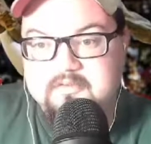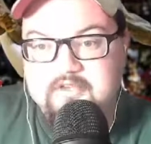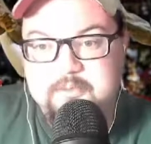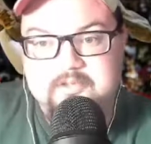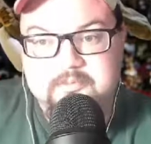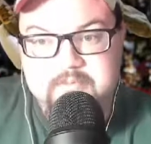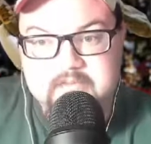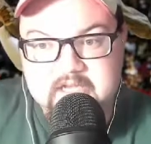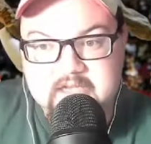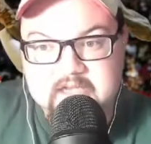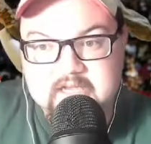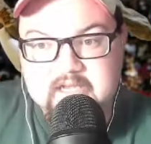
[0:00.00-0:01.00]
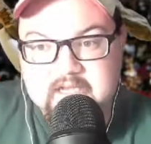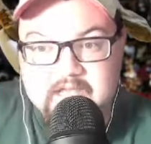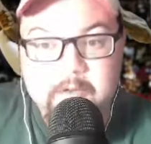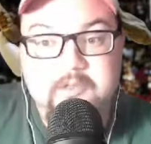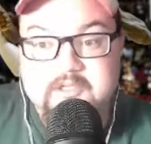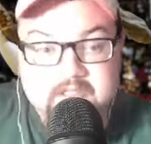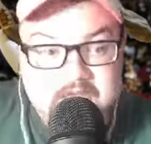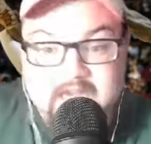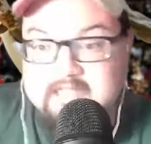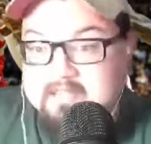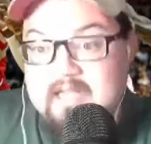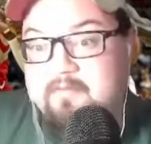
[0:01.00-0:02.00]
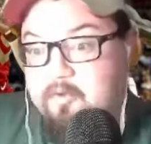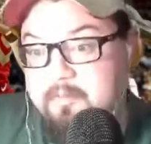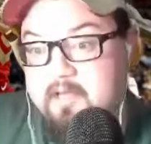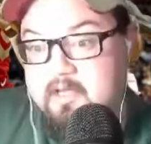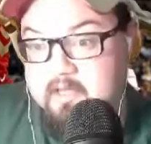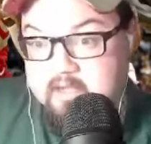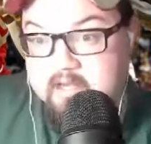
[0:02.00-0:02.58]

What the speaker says: He was big. He was next level big.